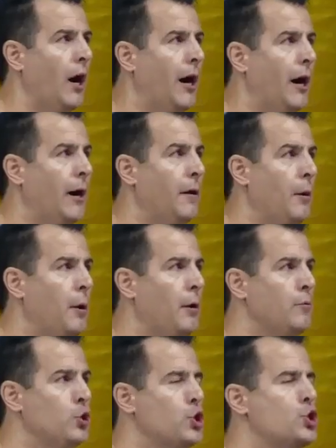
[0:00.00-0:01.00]
Uh,
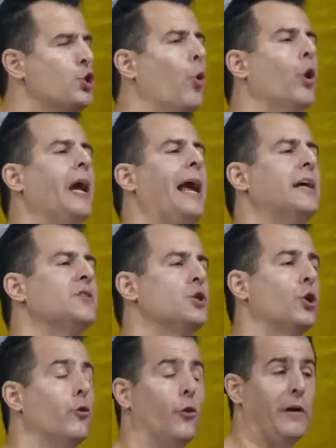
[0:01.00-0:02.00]
short
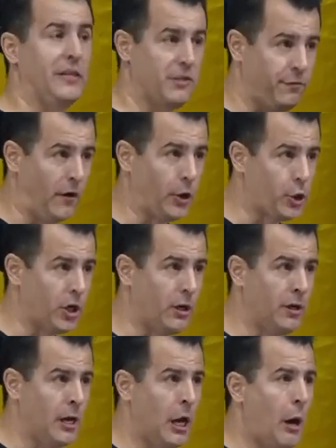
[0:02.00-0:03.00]
answer, there is a
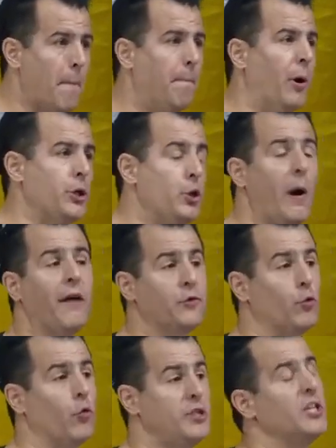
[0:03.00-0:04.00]
function, but you have
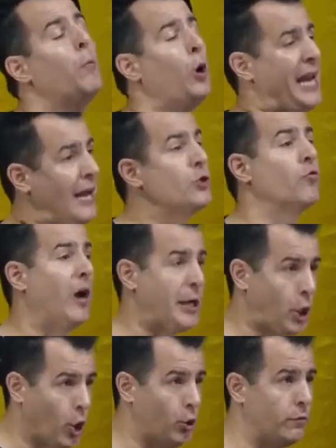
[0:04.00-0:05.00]
to, someone had to
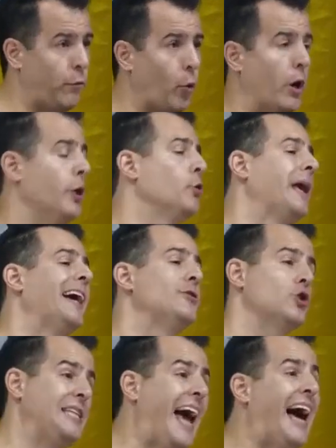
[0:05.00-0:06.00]
write code for it. You
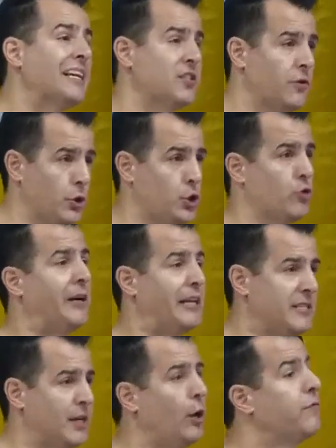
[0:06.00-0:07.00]
can't just ask the string
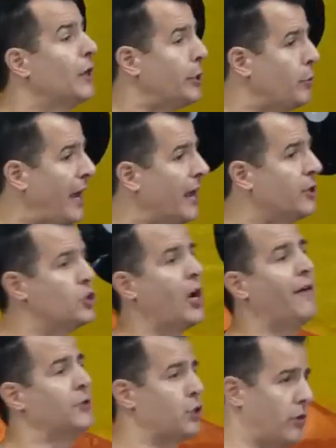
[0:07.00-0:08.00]
itself like you can in
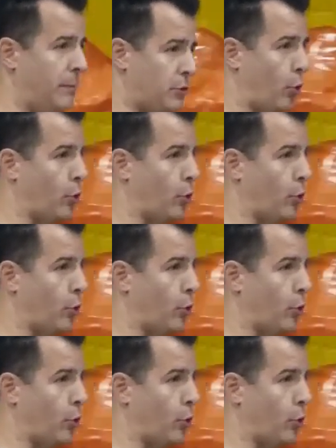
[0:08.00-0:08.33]
JavaScript